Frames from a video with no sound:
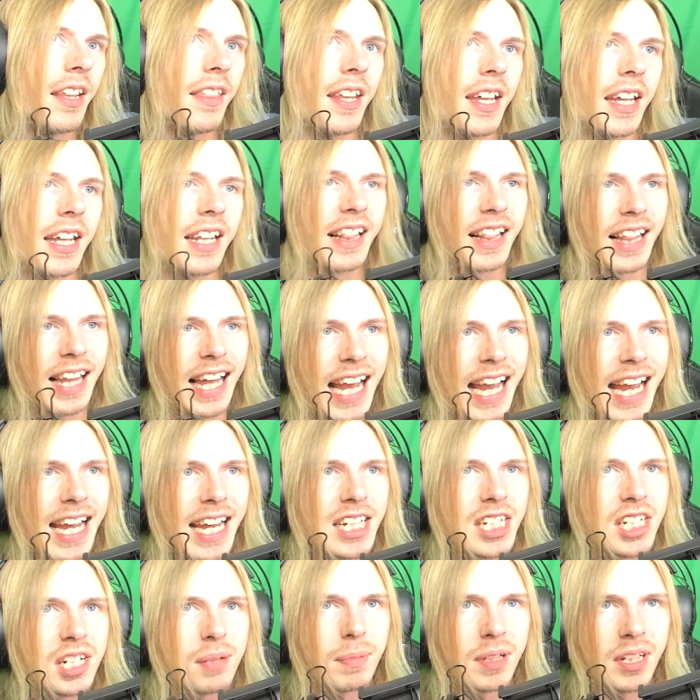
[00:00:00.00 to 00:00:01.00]
then
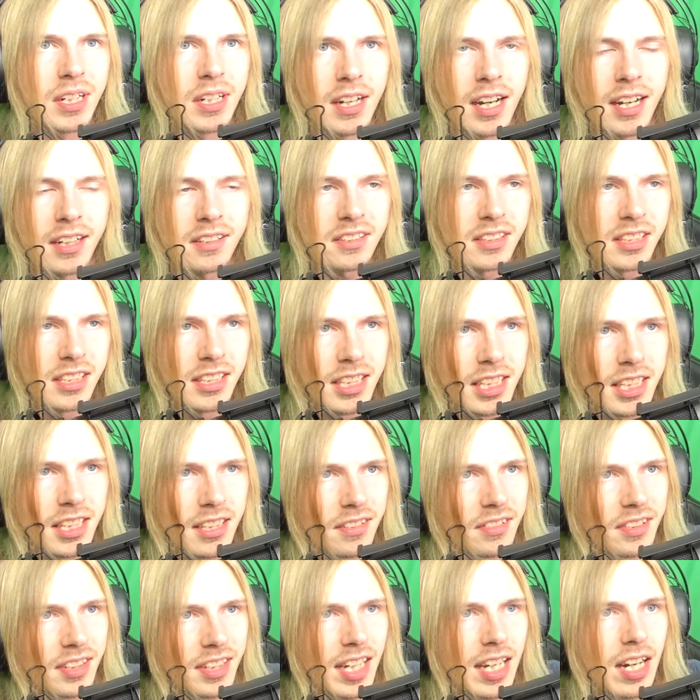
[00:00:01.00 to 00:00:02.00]
last but not least,
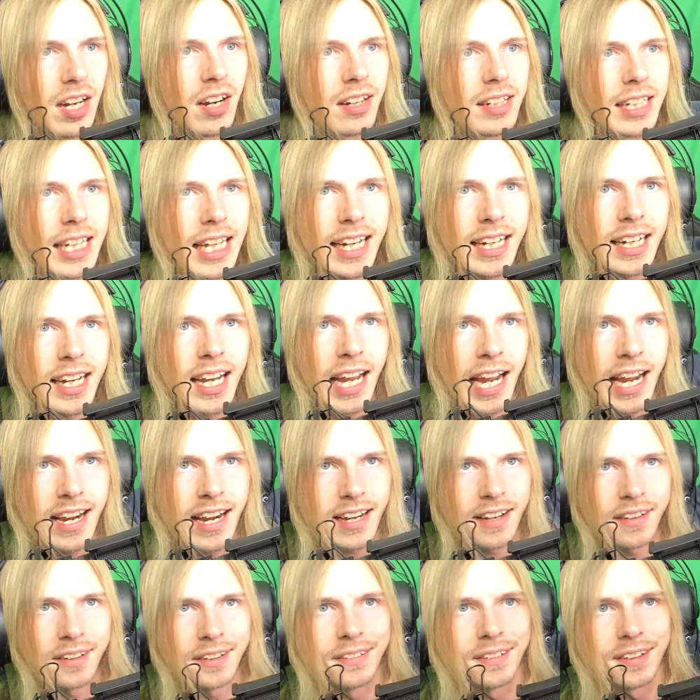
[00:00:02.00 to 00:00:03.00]
look at all that cat
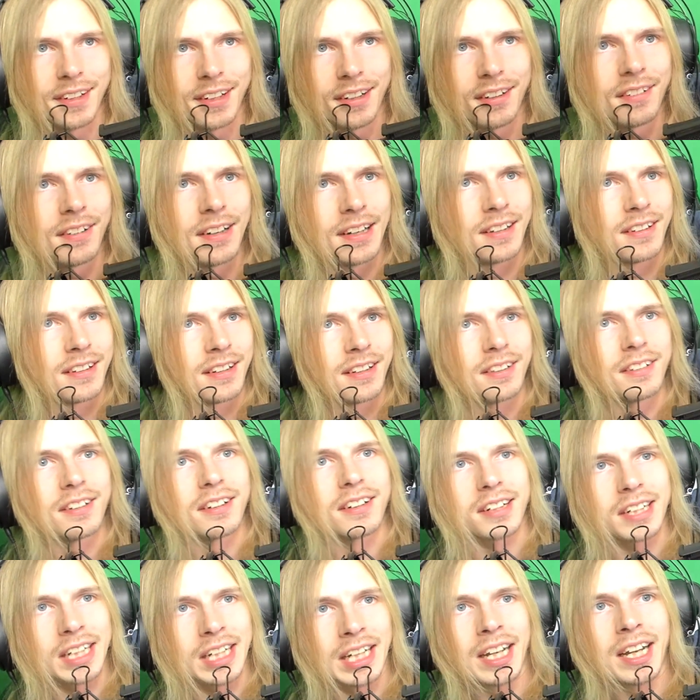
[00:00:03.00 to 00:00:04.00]
hair though. Look,
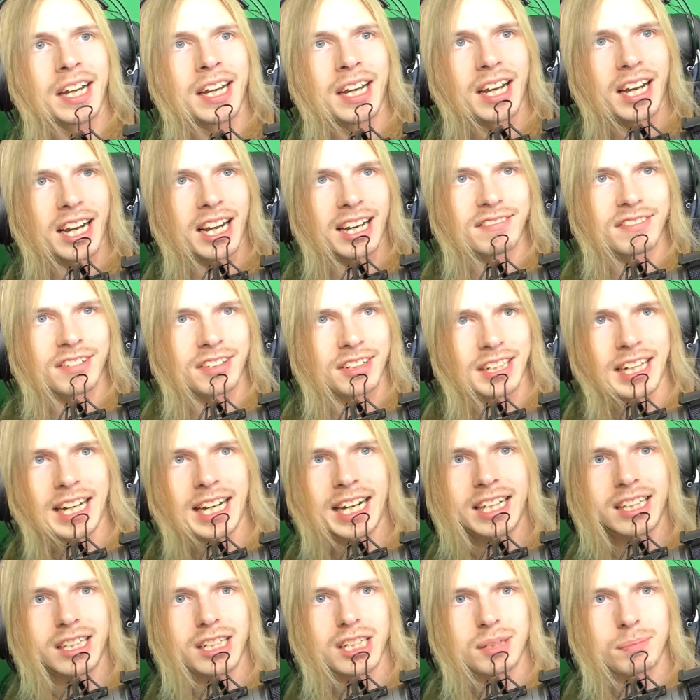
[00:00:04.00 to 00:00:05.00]
I've only
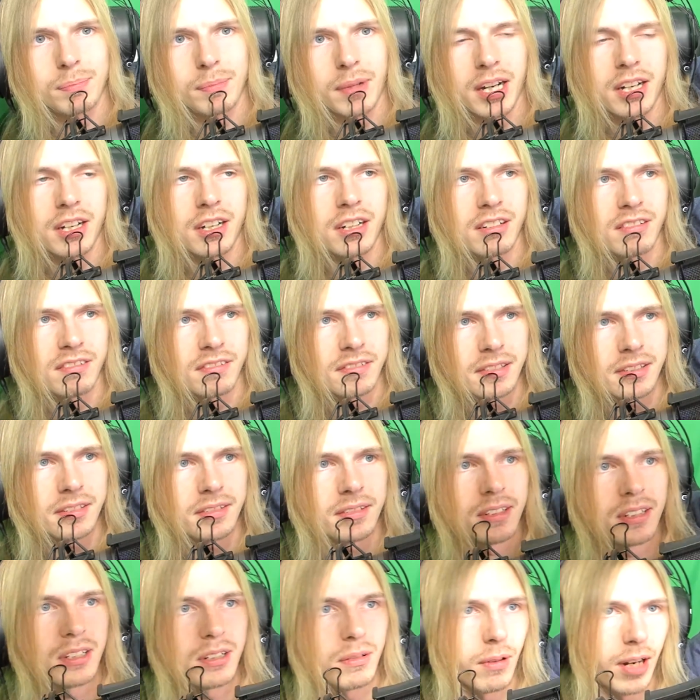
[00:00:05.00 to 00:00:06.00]
had this monitor for a
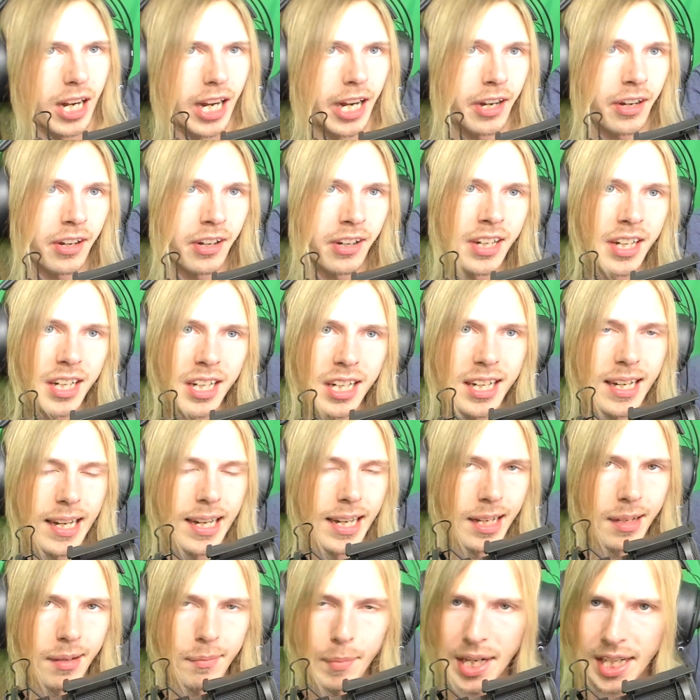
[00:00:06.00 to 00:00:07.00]
little while,
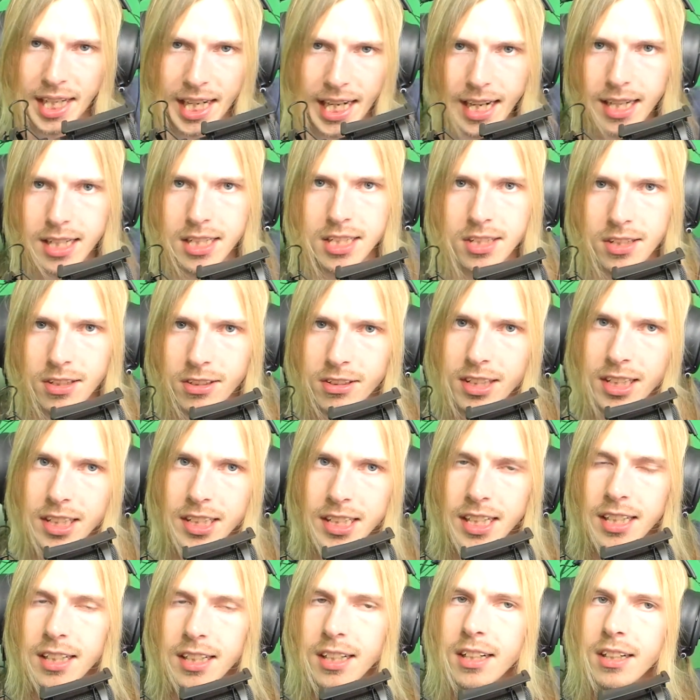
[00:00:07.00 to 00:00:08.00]
and my cat's already
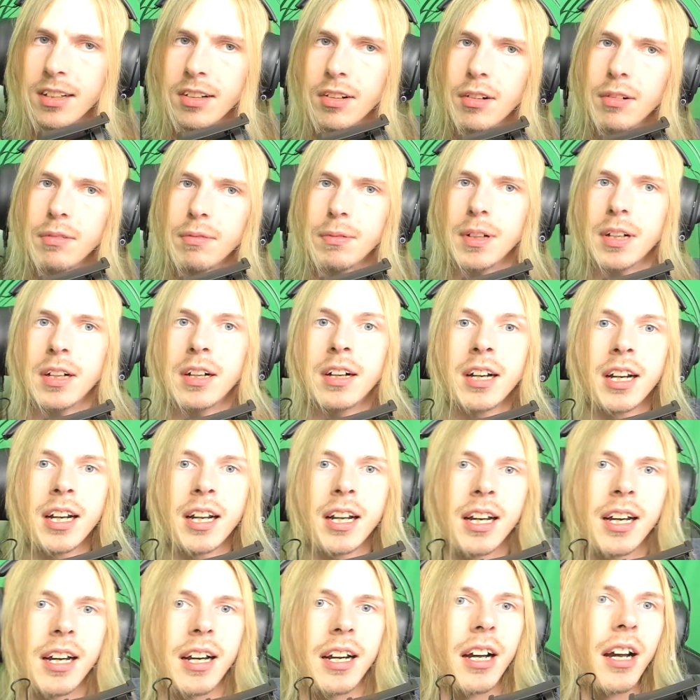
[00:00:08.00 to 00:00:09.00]
taken it over.
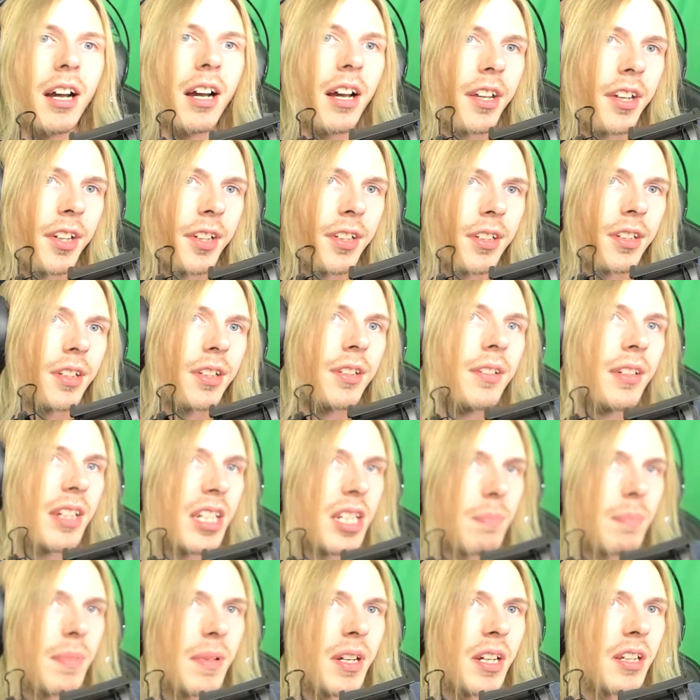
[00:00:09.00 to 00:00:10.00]
Your
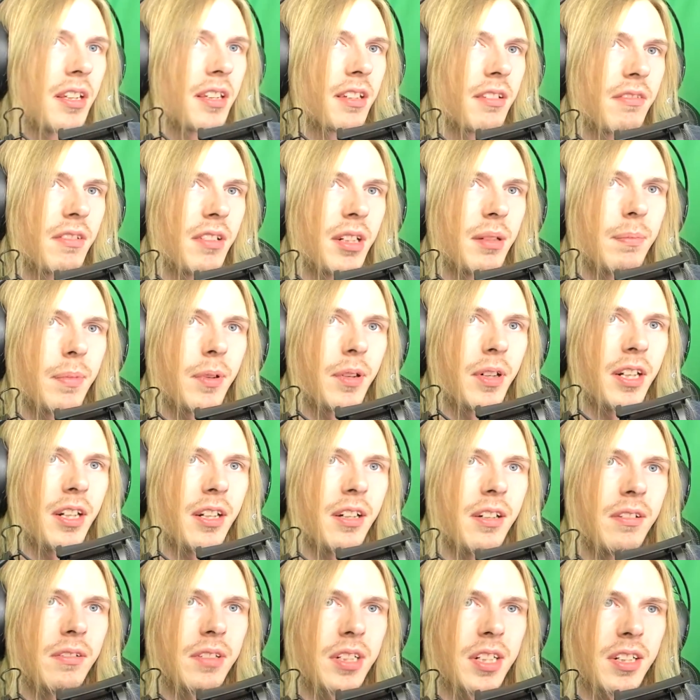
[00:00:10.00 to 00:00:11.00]
USB
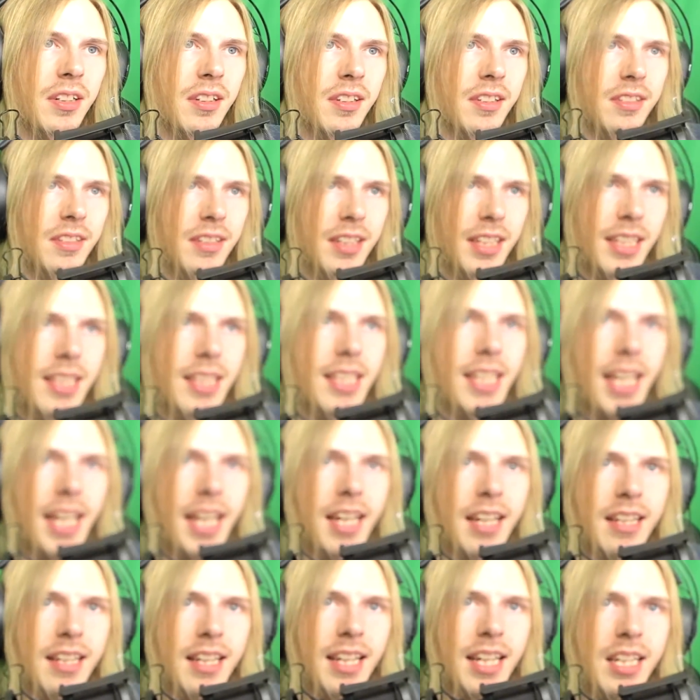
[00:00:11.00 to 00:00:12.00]
3.0s, look at
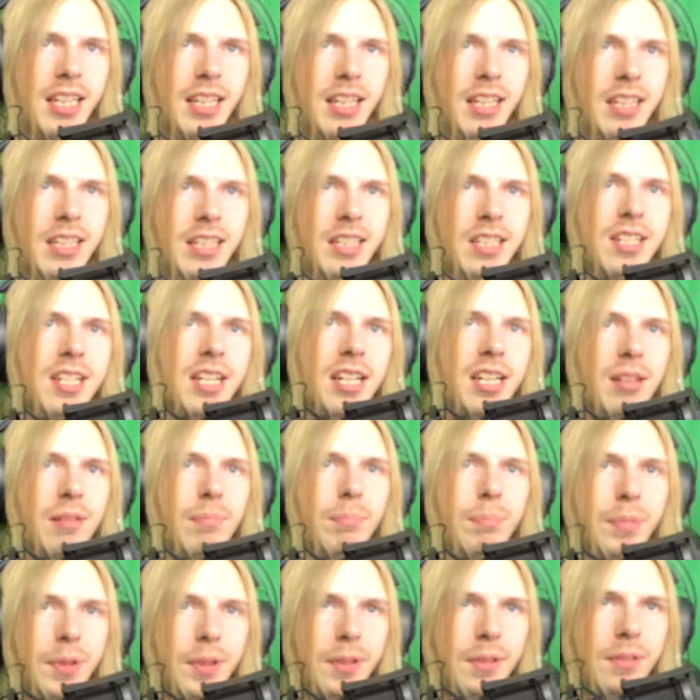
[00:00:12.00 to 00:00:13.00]
that. That is a
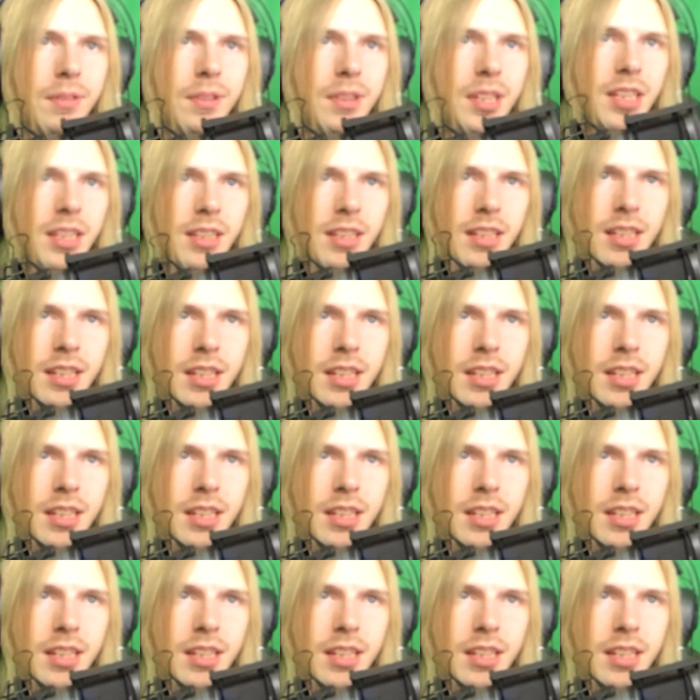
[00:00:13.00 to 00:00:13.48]
beauty.